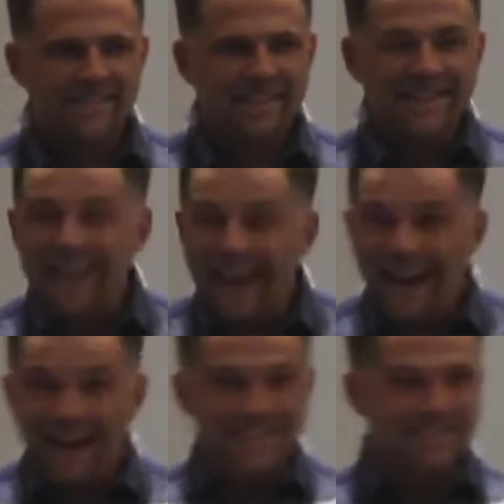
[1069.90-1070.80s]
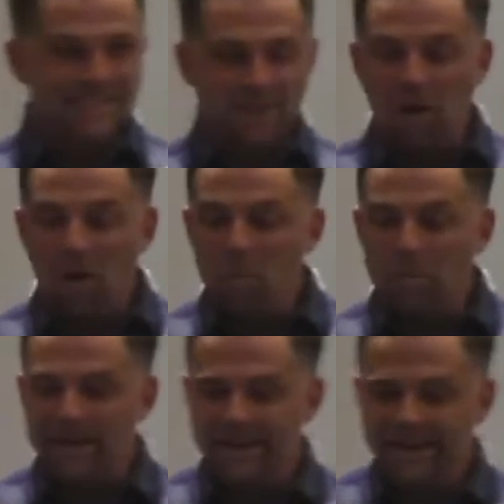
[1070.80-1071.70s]
his hands are
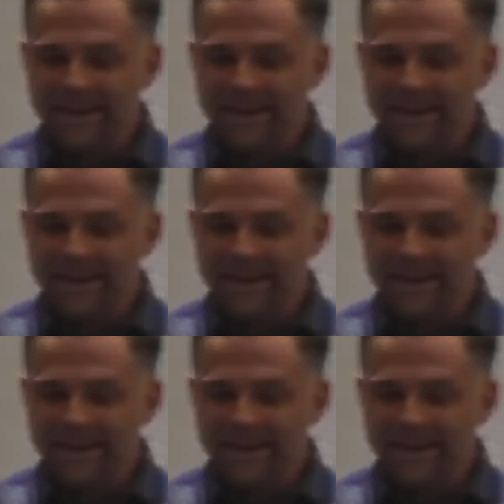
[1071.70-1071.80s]
opened,